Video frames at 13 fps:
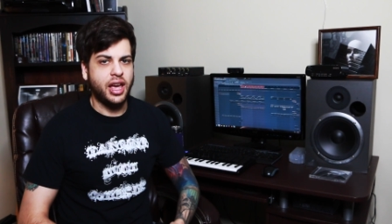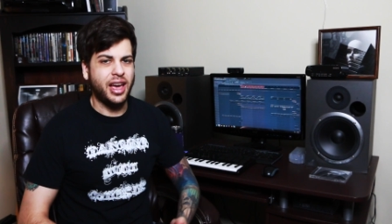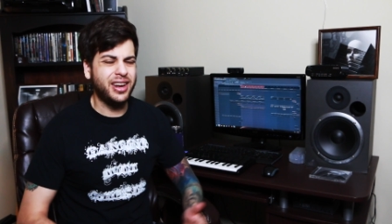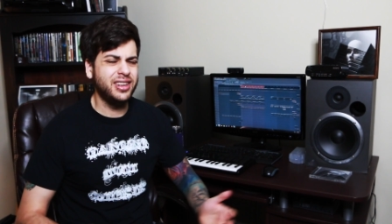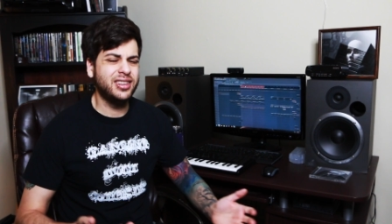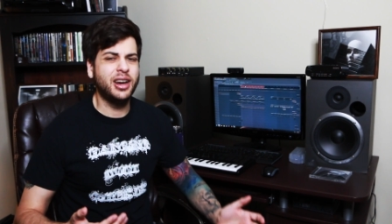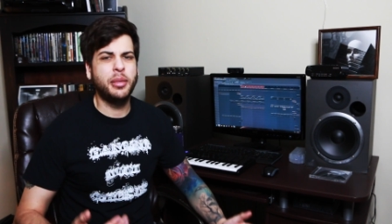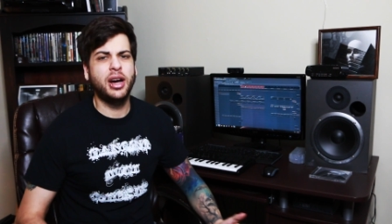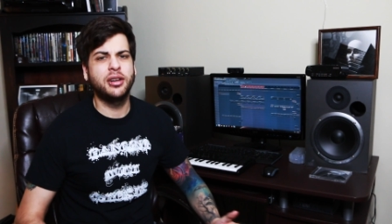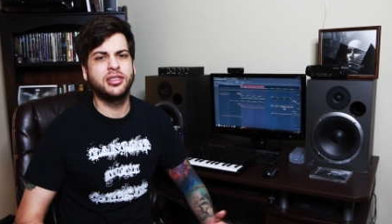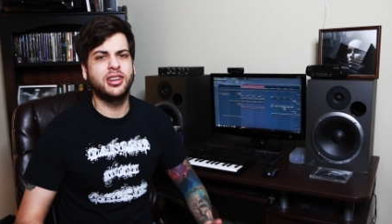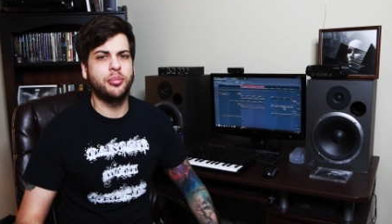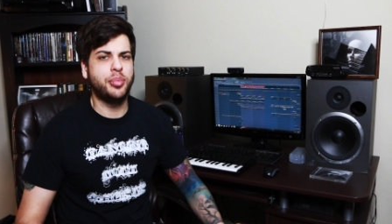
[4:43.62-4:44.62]
Anytime I
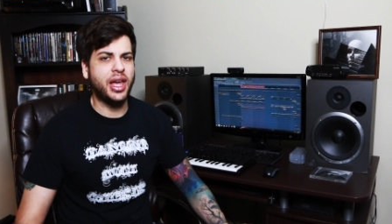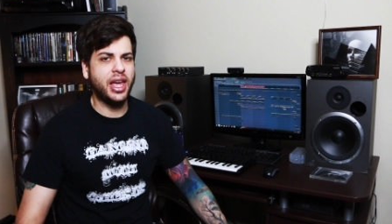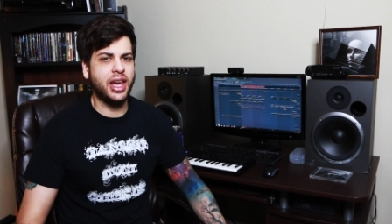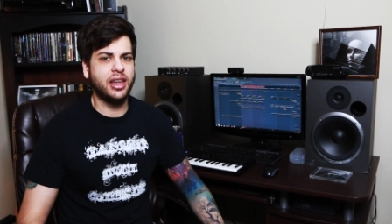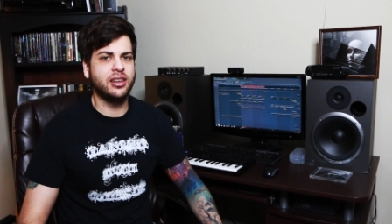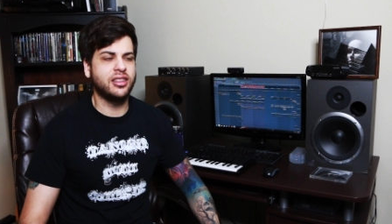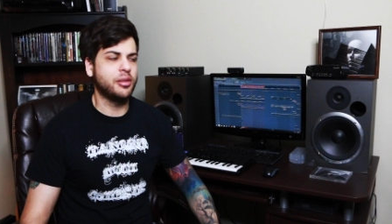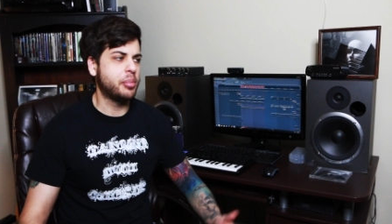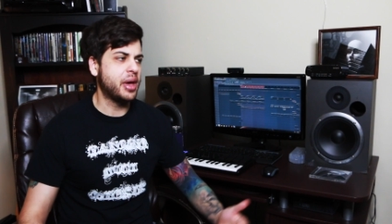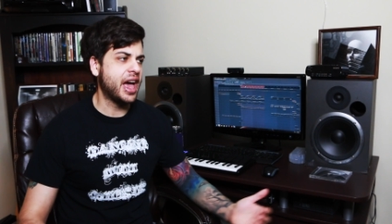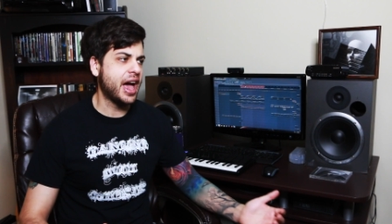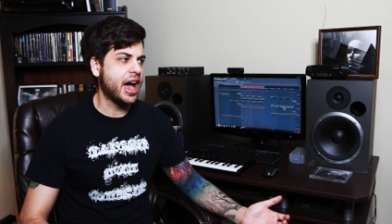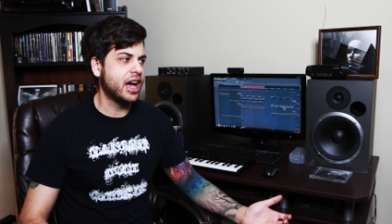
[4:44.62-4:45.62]
was in a band in the
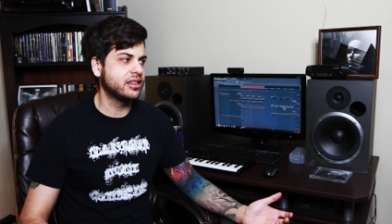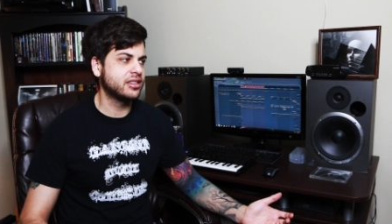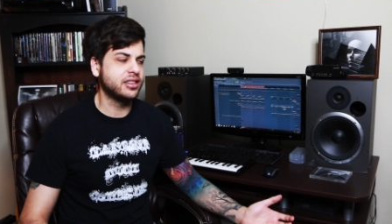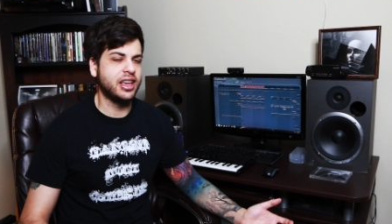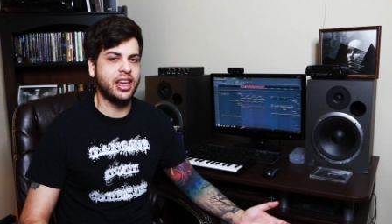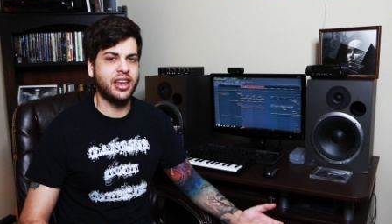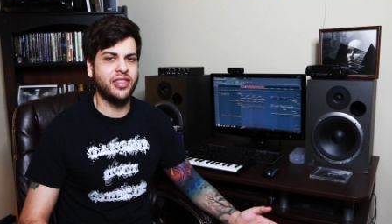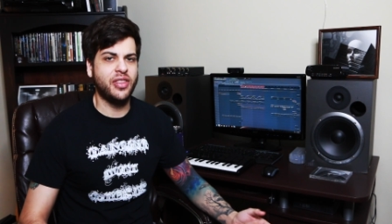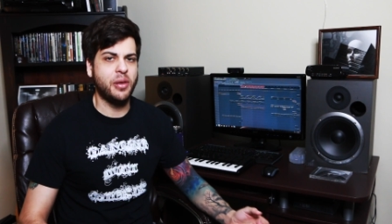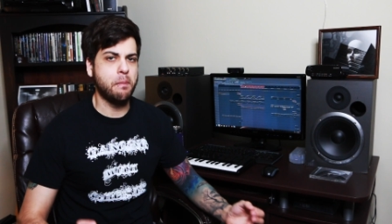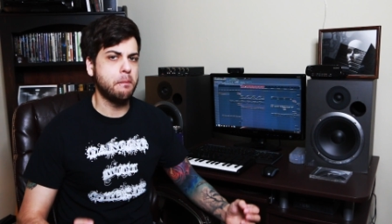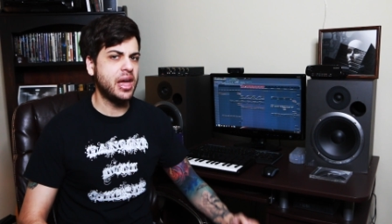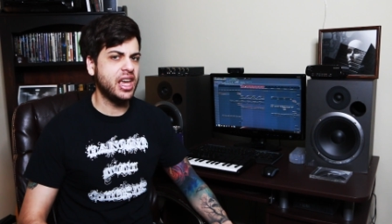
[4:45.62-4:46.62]
past and the
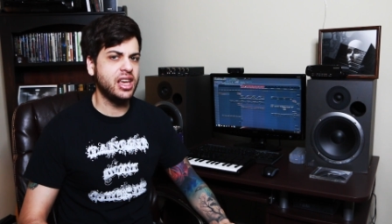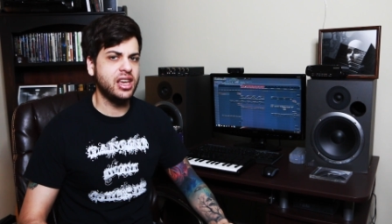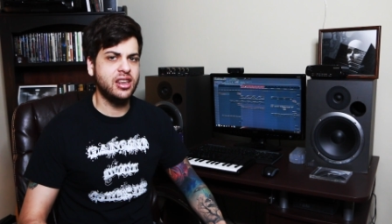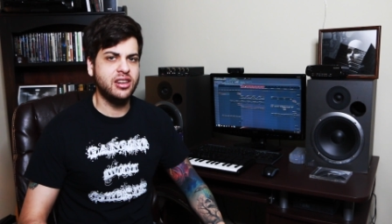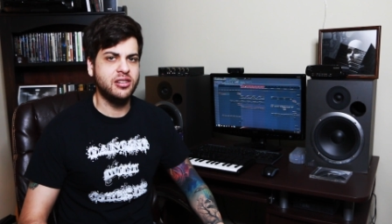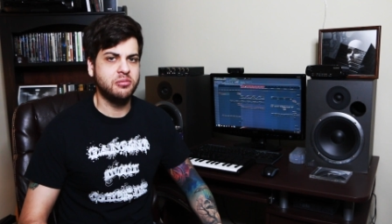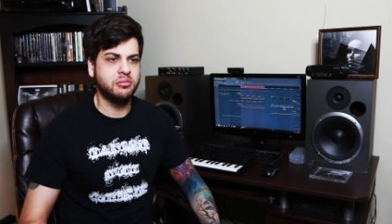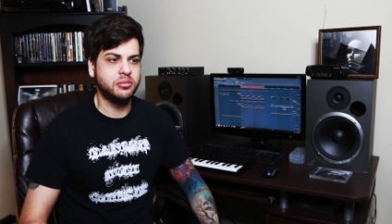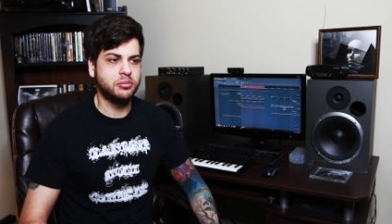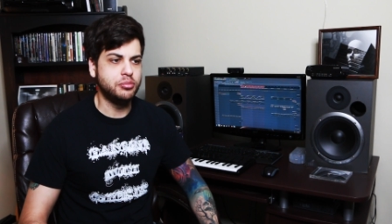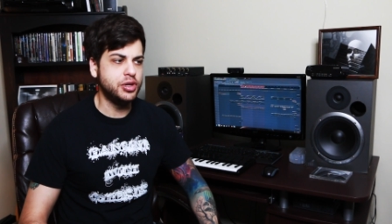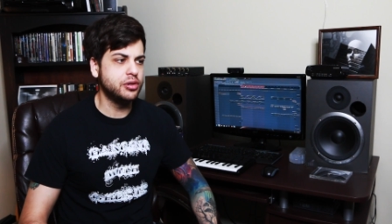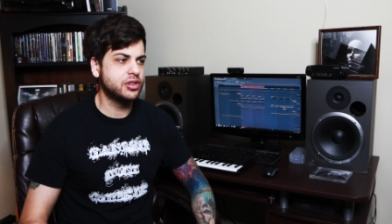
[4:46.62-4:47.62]
main
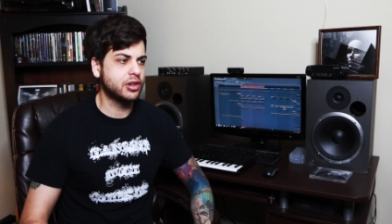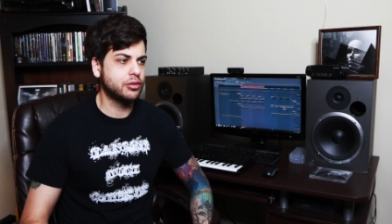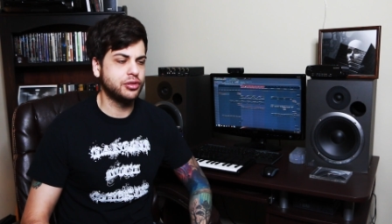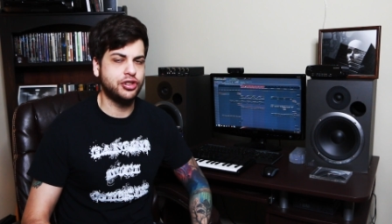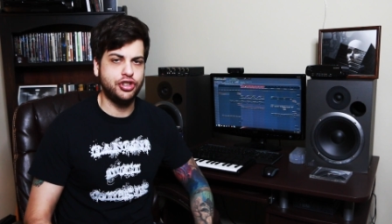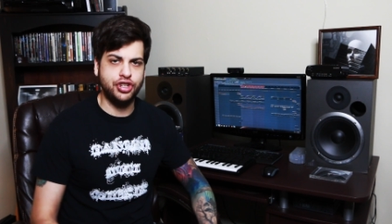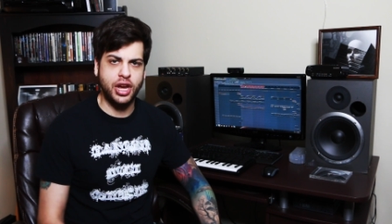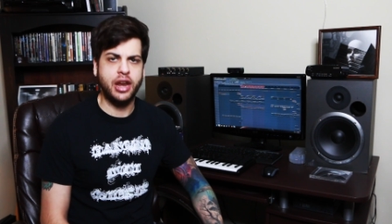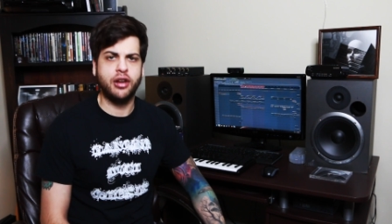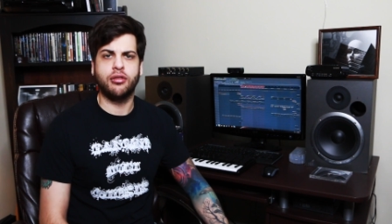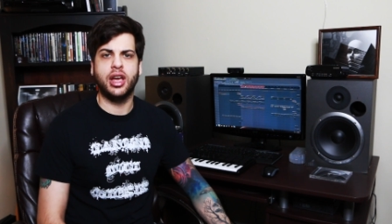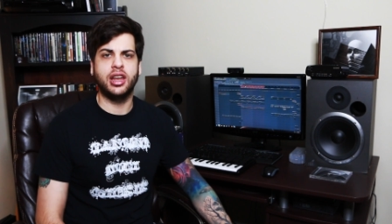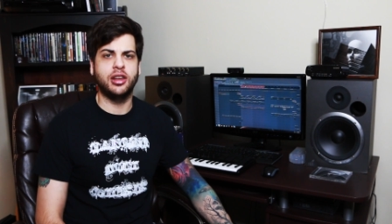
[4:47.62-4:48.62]
music was
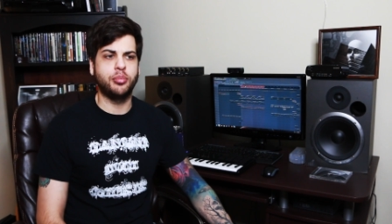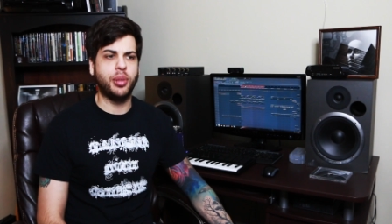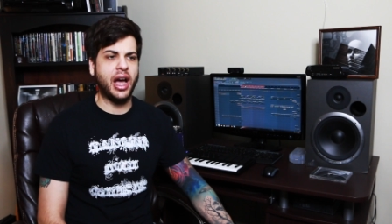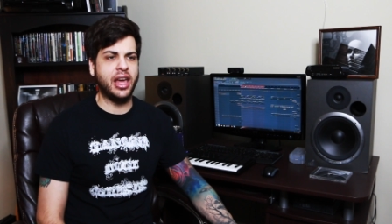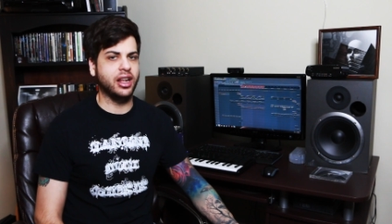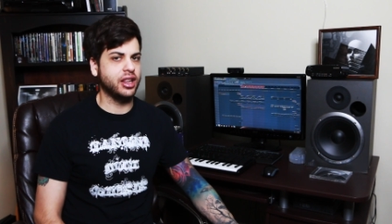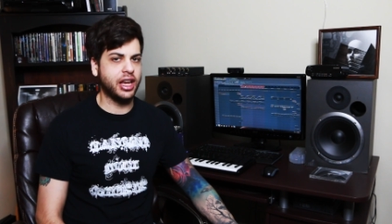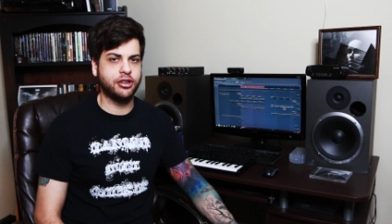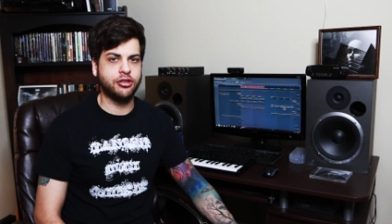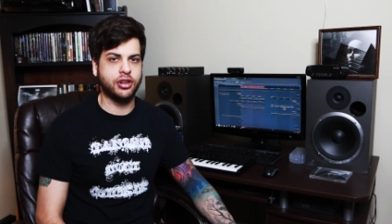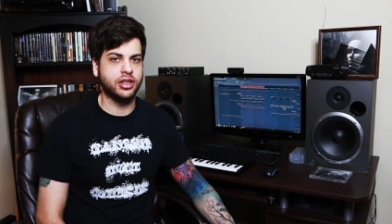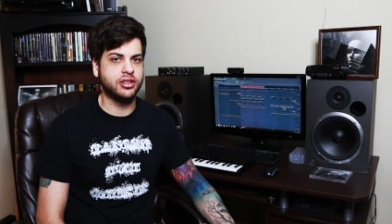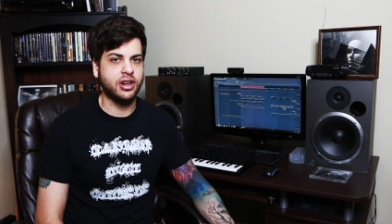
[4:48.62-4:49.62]
generated by an
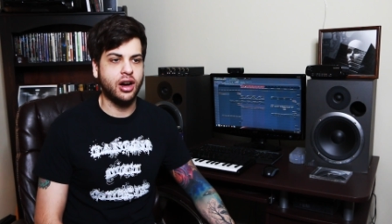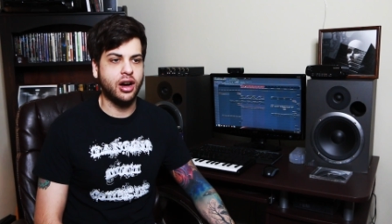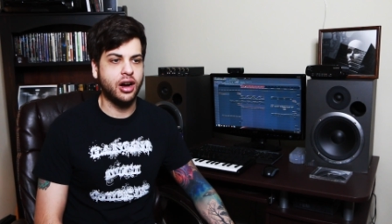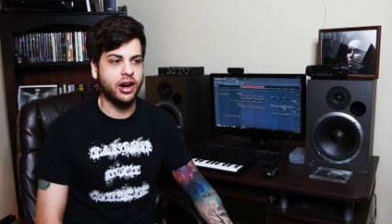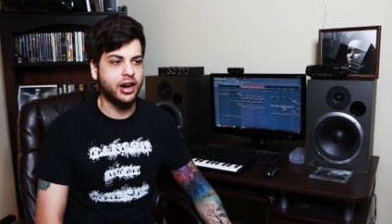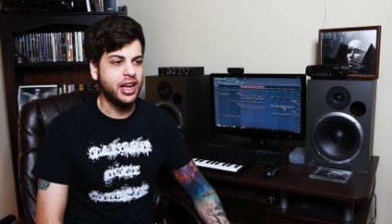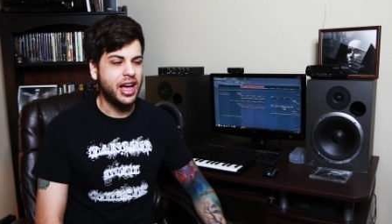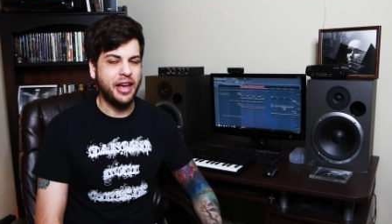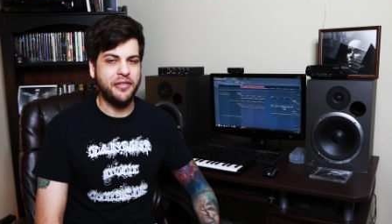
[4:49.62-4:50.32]
electric guitar,